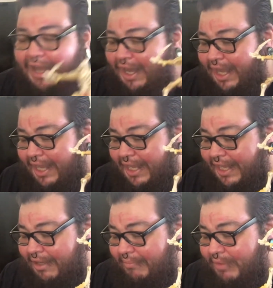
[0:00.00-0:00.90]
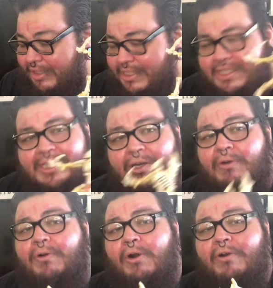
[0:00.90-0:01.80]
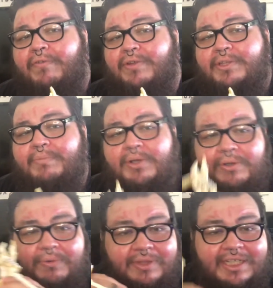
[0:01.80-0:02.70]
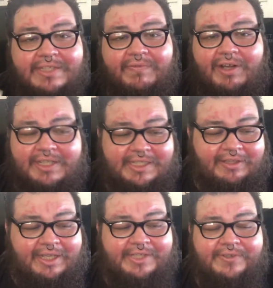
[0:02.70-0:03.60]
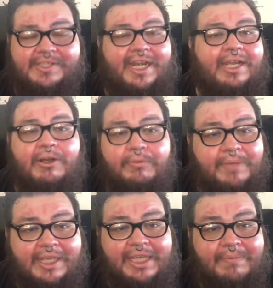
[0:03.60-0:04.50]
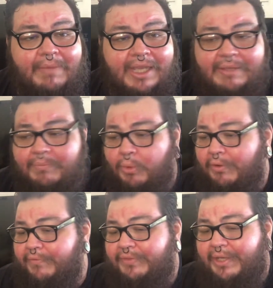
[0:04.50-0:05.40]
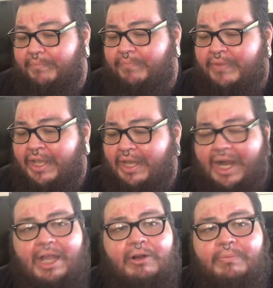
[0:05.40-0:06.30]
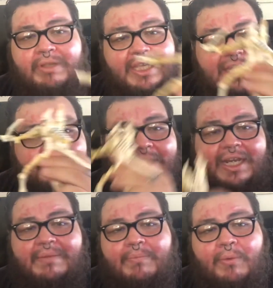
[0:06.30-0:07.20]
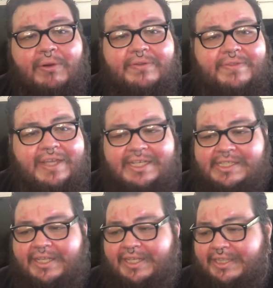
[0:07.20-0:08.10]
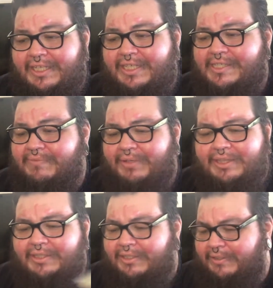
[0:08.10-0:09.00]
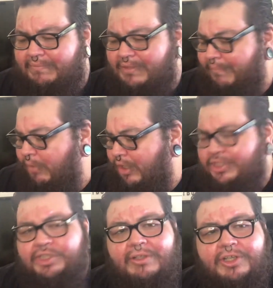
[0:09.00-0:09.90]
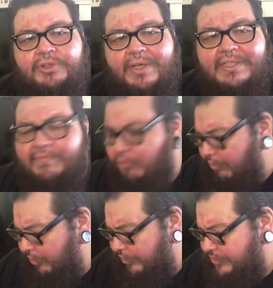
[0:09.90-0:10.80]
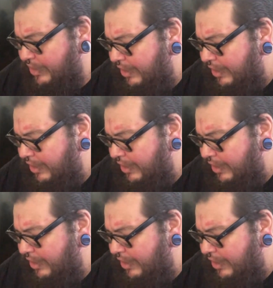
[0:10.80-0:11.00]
I am so over the moon with these fossilizers that I hope they keep making more of them. I hope we keep getting more things like these with the modular Transformers.